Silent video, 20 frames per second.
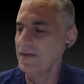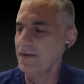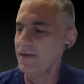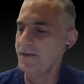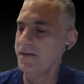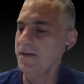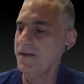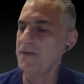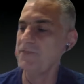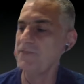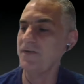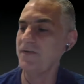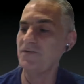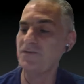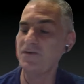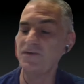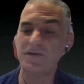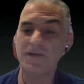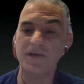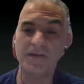And
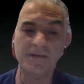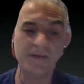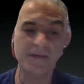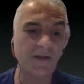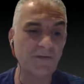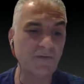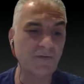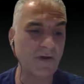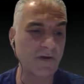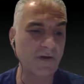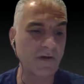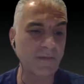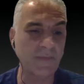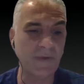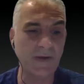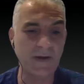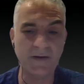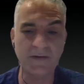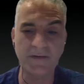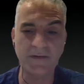Francesca is going to talk
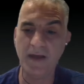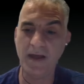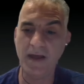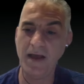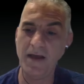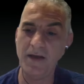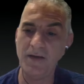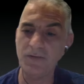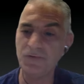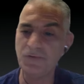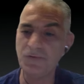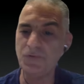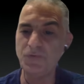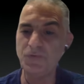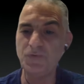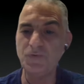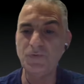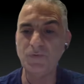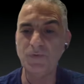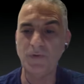about how to
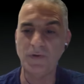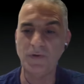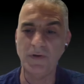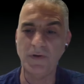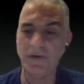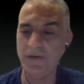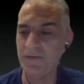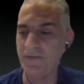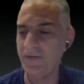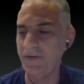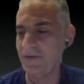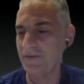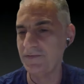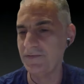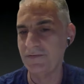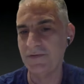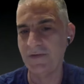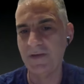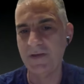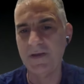do all of
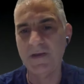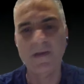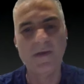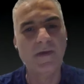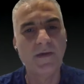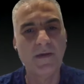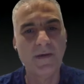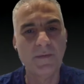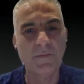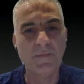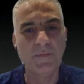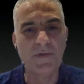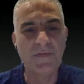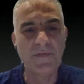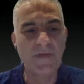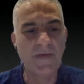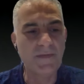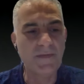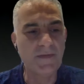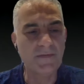this
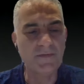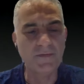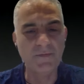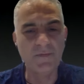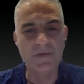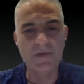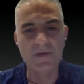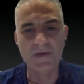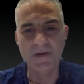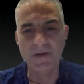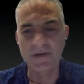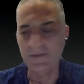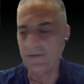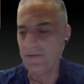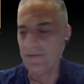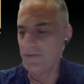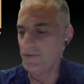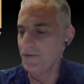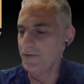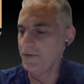pretending to be in a
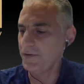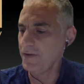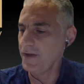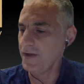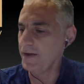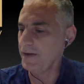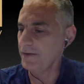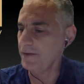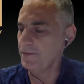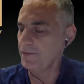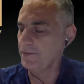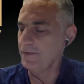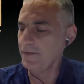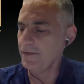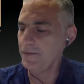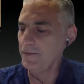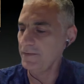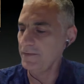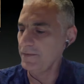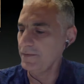deserted island, huh?